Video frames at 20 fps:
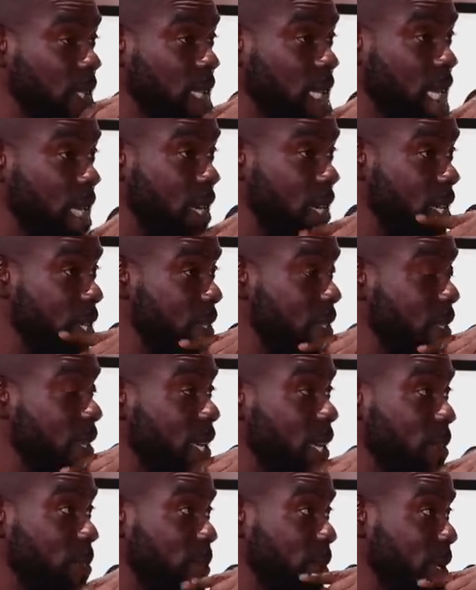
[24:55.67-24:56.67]
You
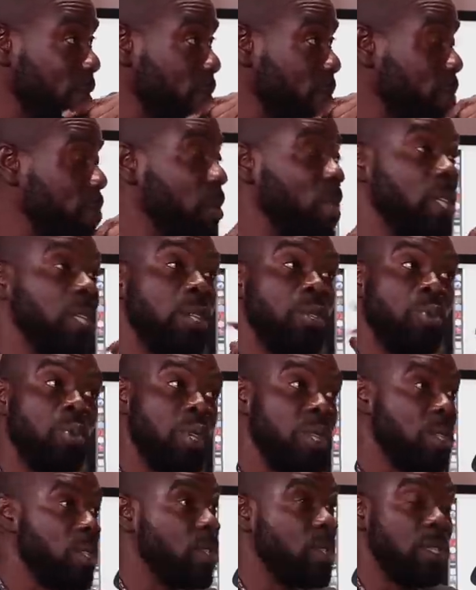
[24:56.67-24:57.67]
understand mm. me? But it
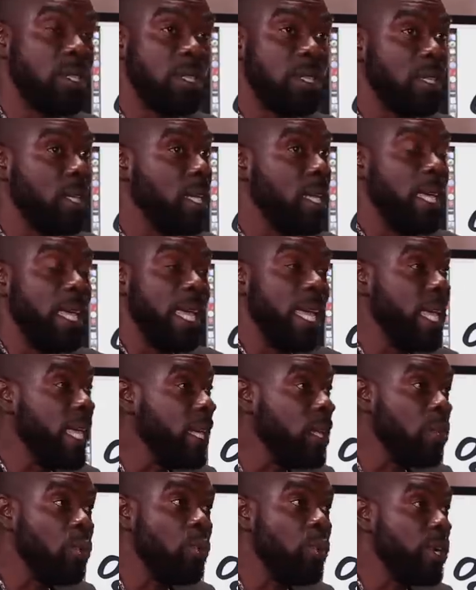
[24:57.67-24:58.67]
wasn't
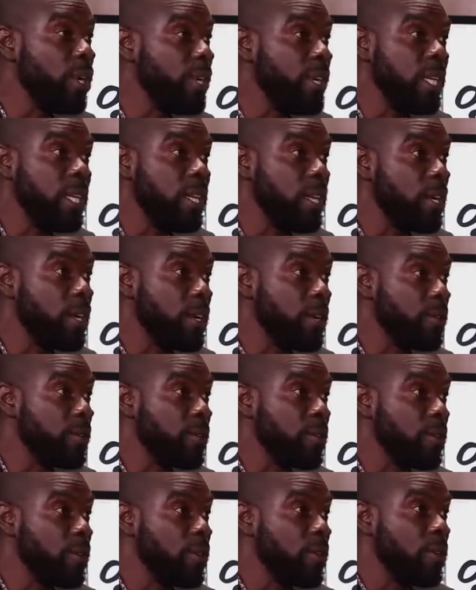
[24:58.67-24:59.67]
anywhere near
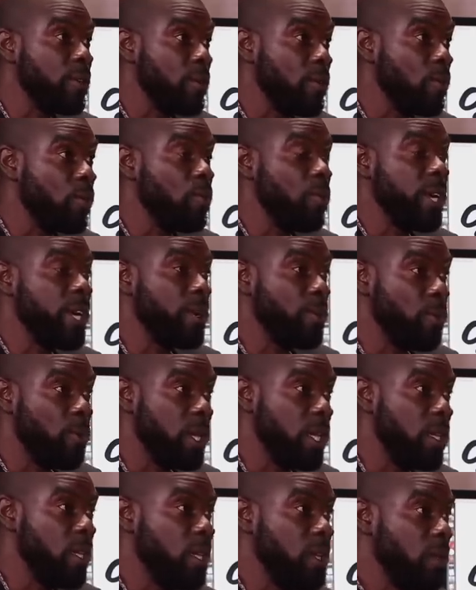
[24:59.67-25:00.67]
where
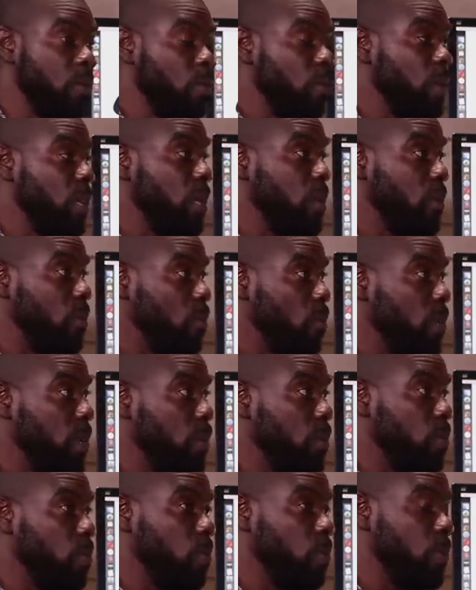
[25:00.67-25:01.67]
we we
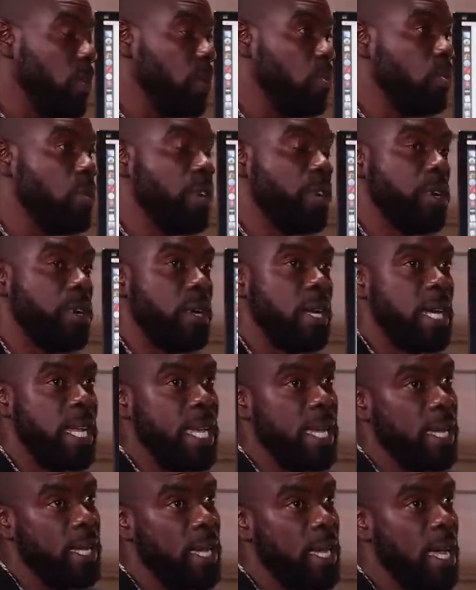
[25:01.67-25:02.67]
we we were
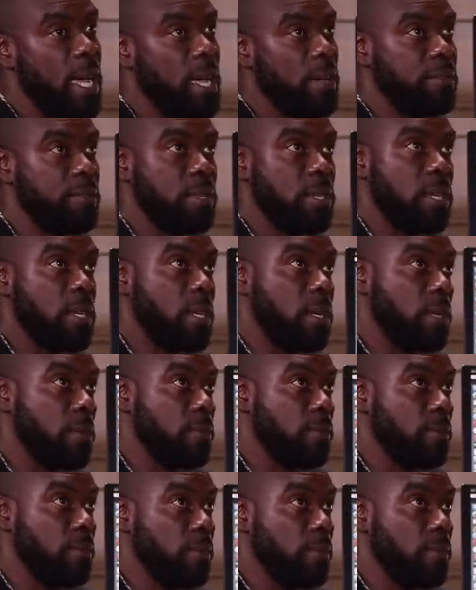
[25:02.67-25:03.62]
like after